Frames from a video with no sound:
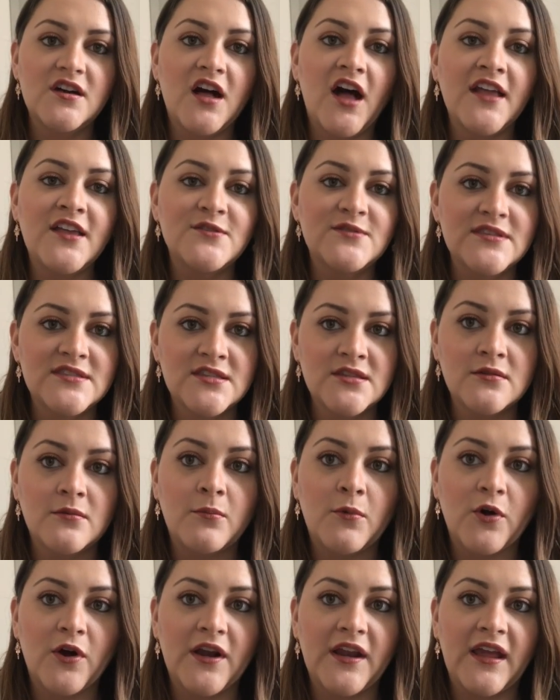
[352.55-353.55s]
I use this in the
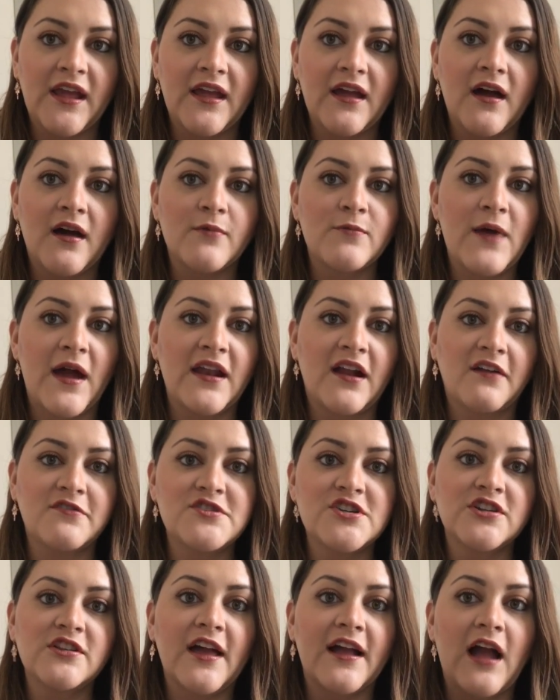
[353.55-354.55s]
morning, uh, right
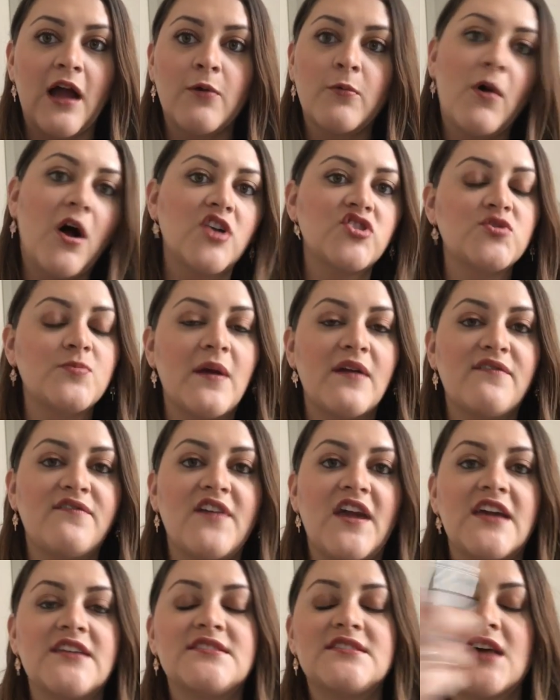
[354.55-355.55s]
after like I wash my
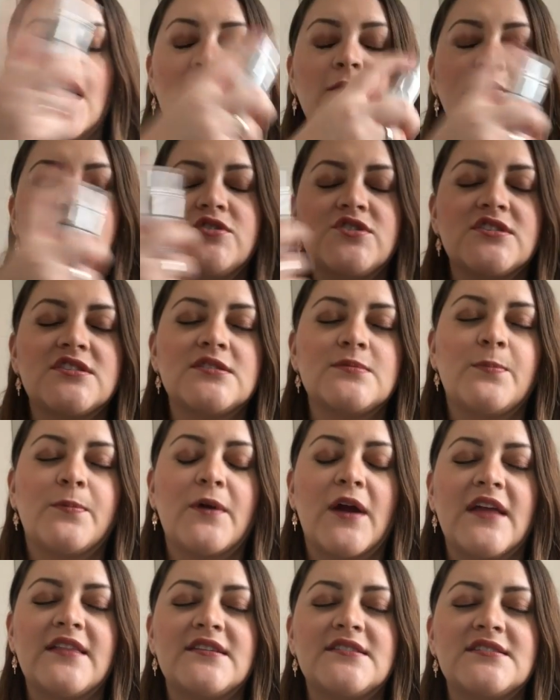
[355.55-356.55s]
face. I will just
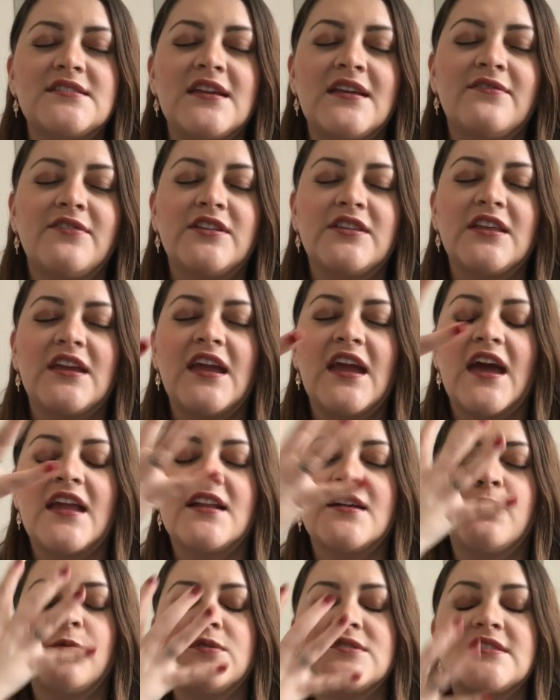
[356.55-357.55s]
spray this evenly
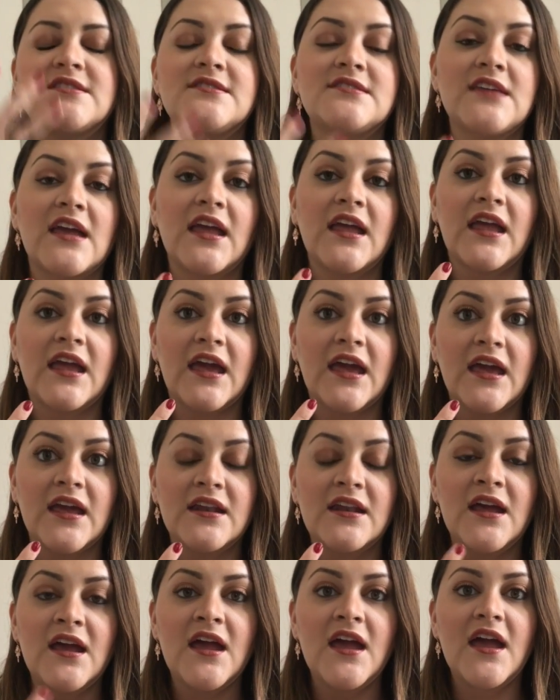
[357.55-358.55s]
and it will sink
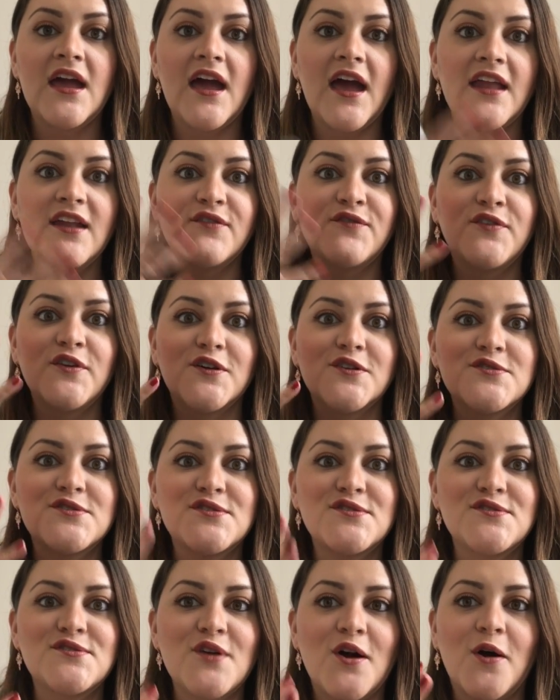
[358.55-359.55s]
in, and it feels
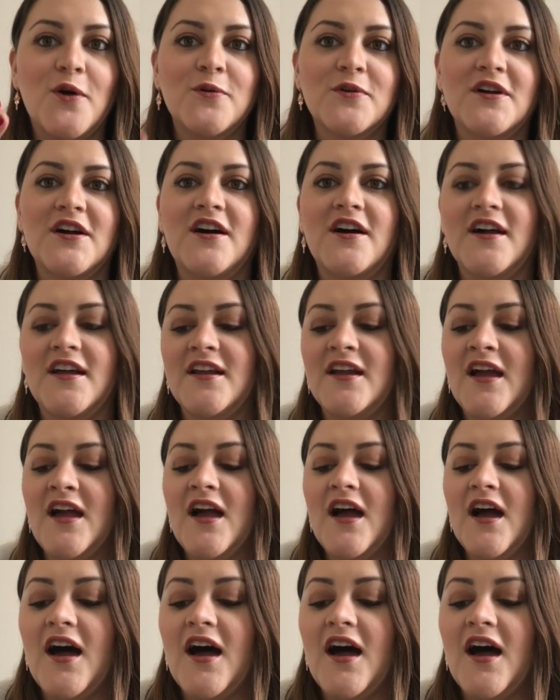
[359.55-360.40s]
so good.